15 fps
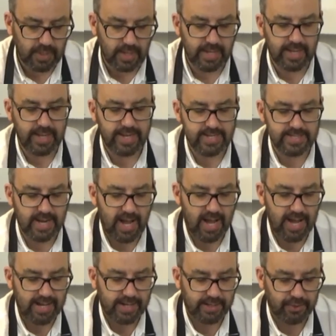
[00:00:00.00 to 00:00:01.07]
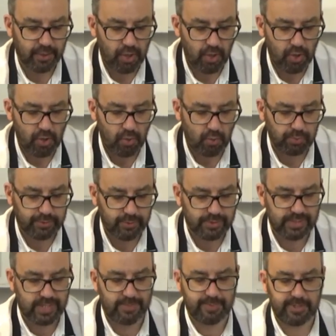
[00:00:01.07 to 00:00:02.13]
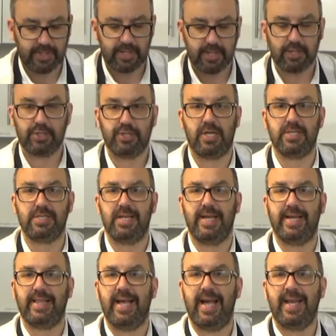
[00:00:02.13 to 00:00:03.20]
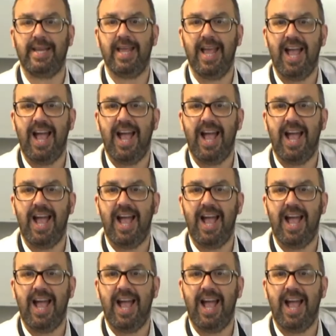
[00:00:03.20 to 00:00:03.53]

is I can hold those up just like that,